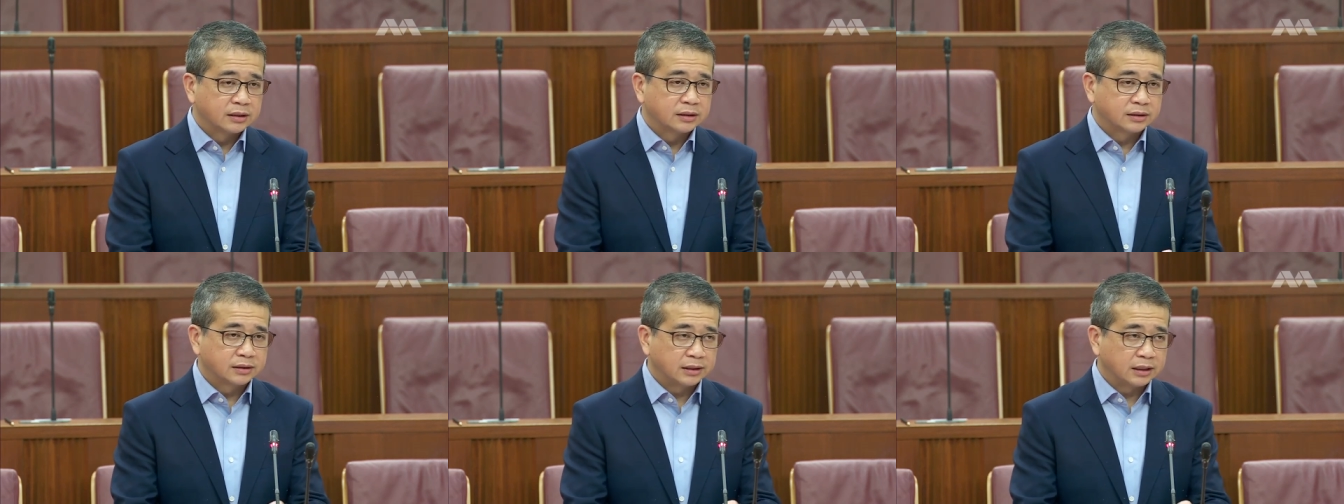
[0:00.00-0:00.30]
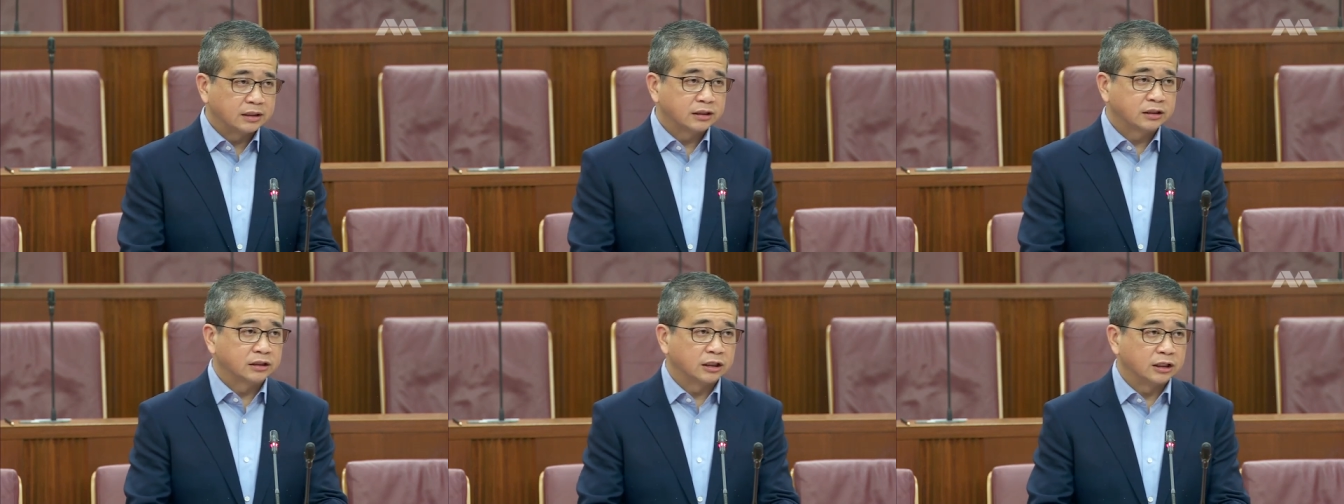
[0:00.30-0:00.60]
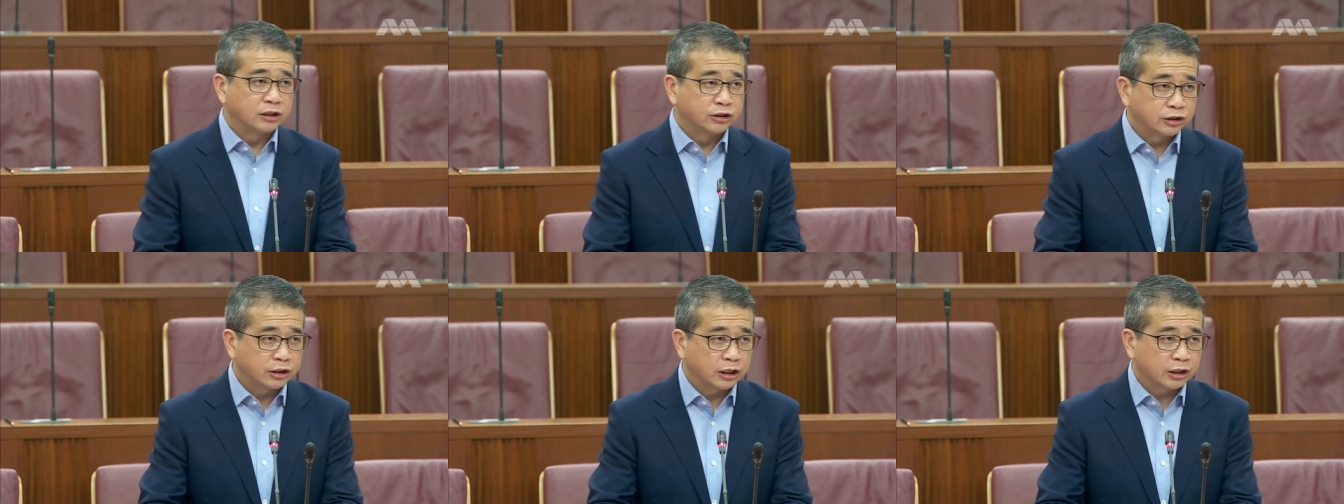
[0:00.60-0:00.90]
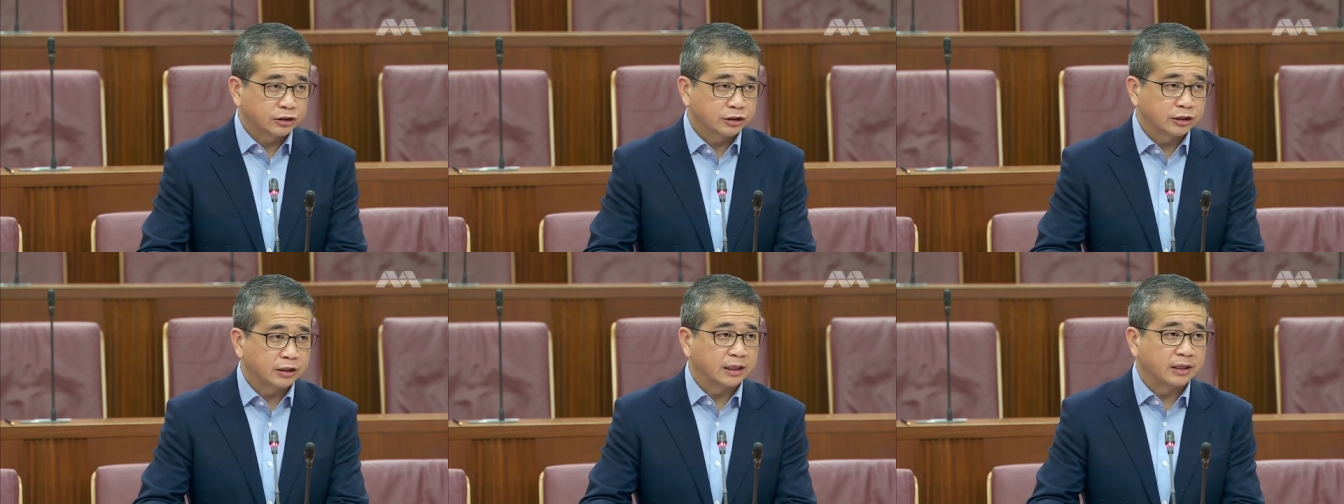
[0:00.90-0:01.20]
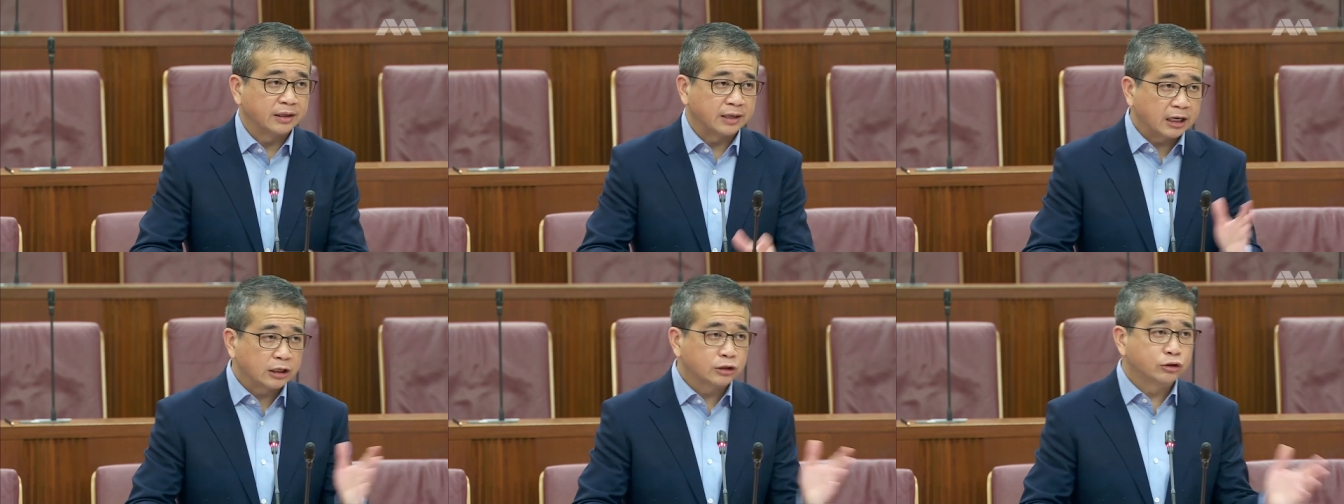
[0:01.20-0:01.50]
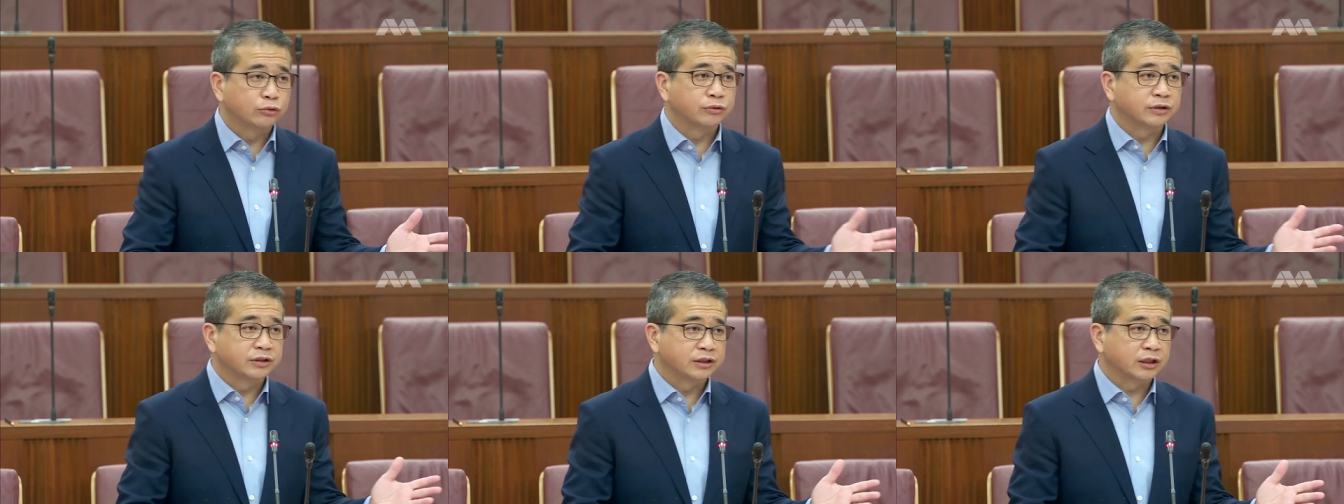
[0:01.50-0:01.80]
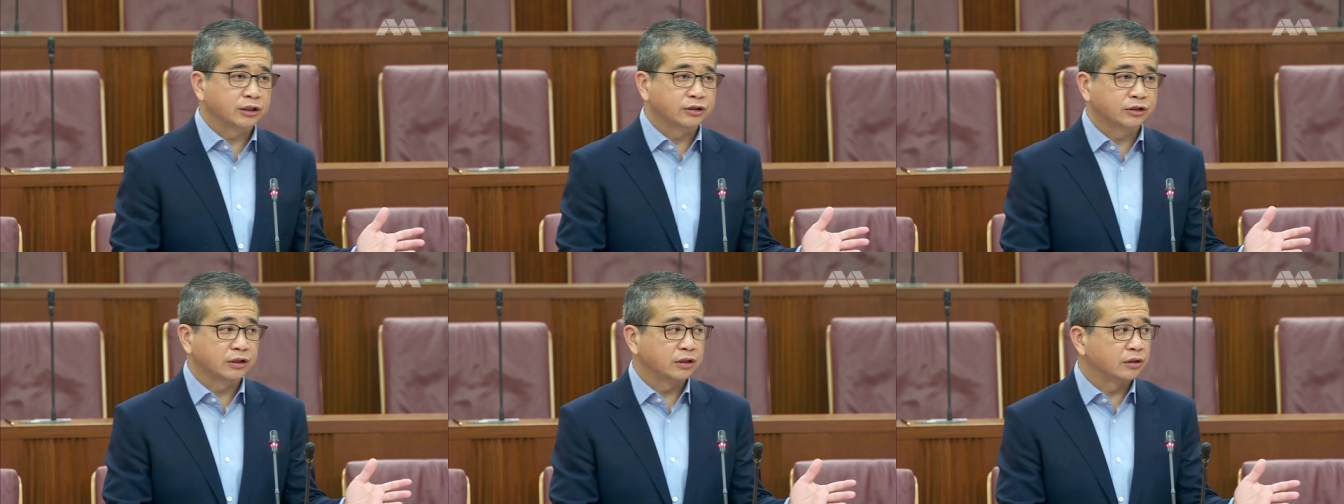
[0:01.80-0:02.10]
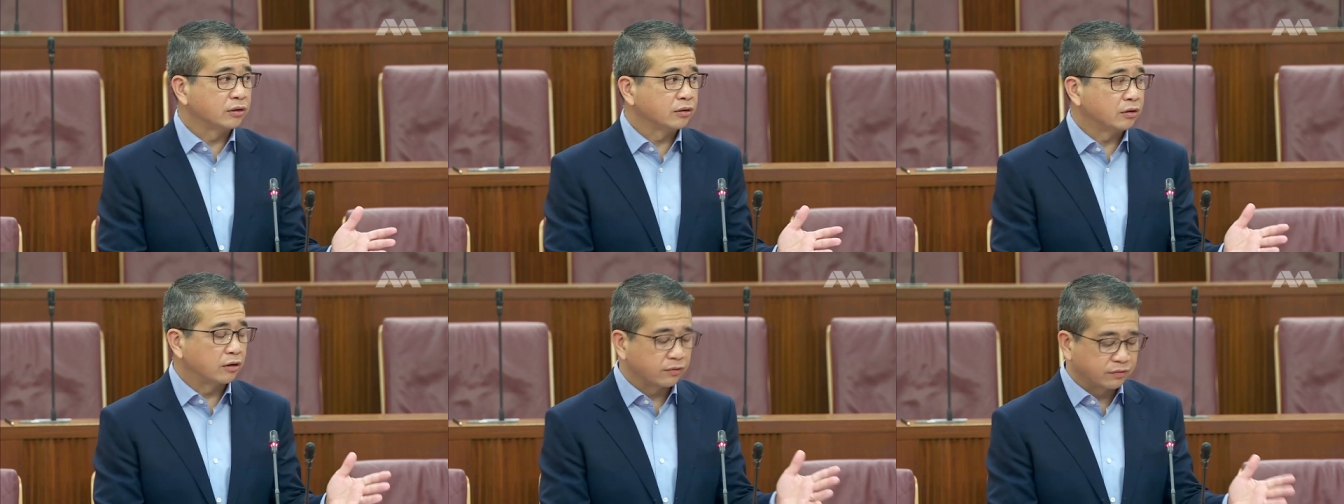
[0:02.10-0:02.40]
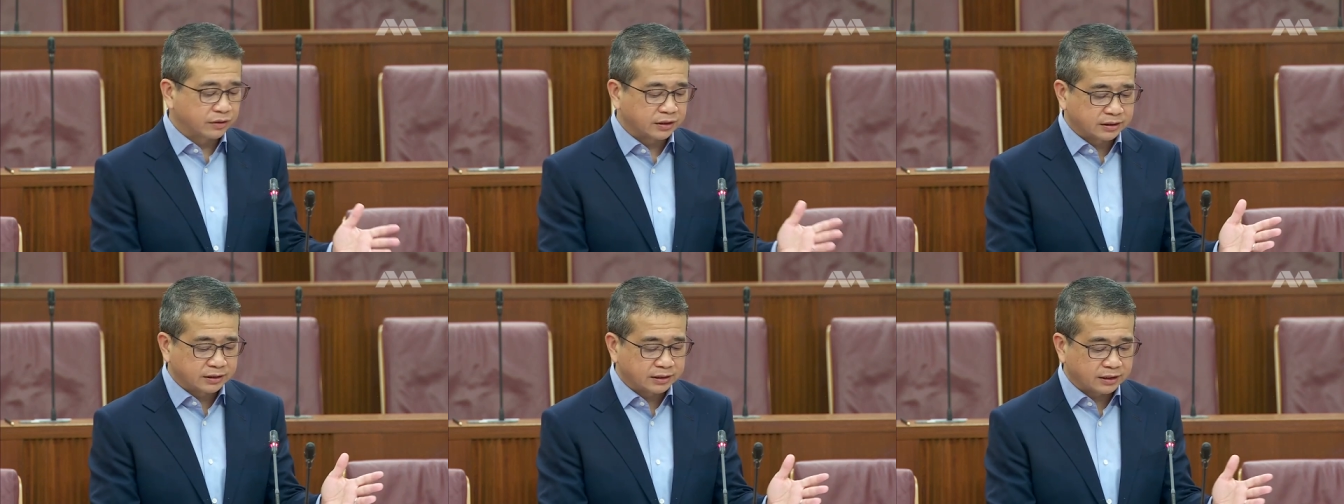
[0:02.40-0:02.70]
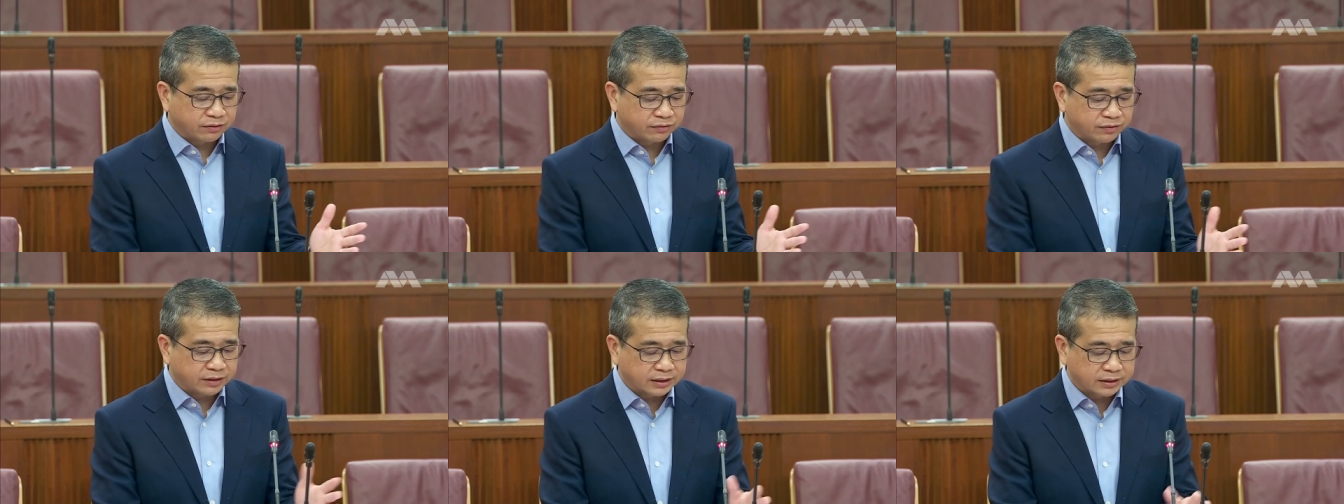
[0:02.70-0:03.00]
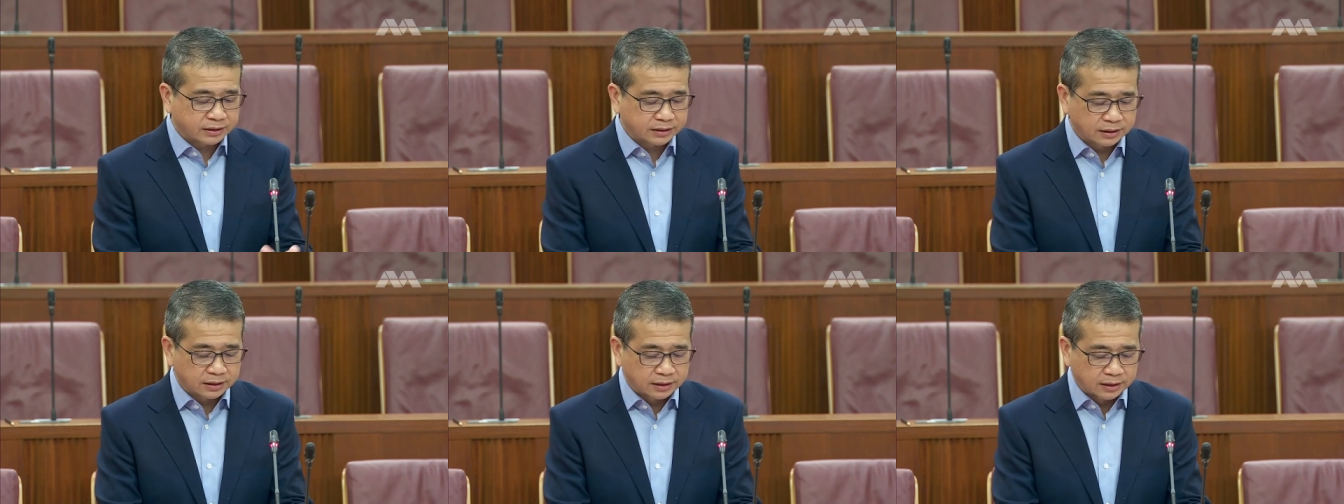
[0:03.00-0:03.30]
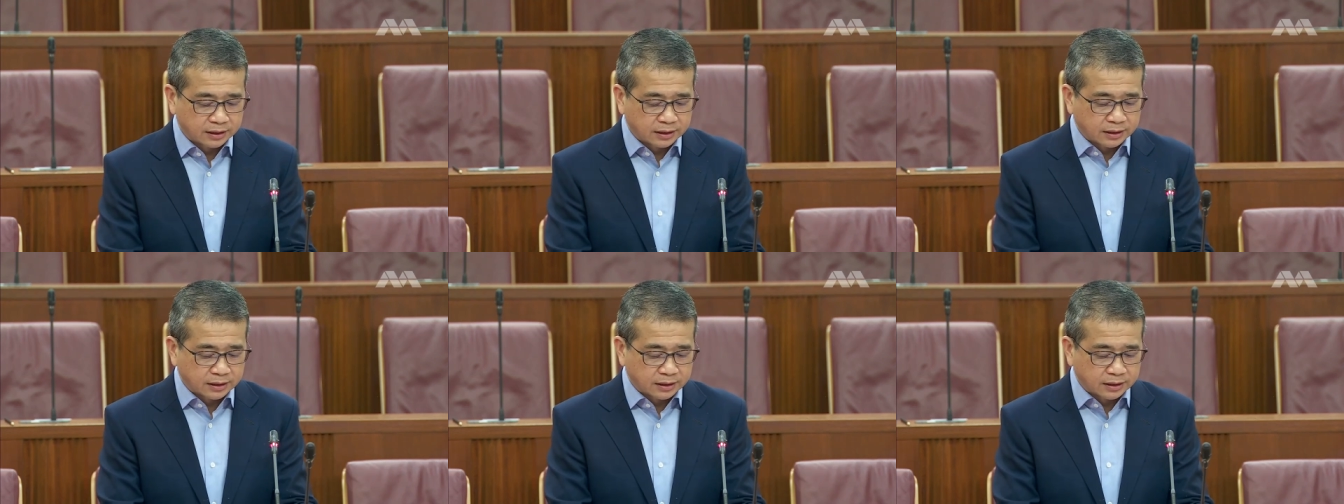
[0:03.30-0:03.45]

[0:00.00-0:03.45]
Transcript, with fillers: since the introduction in their jurisdiction of the CFAs.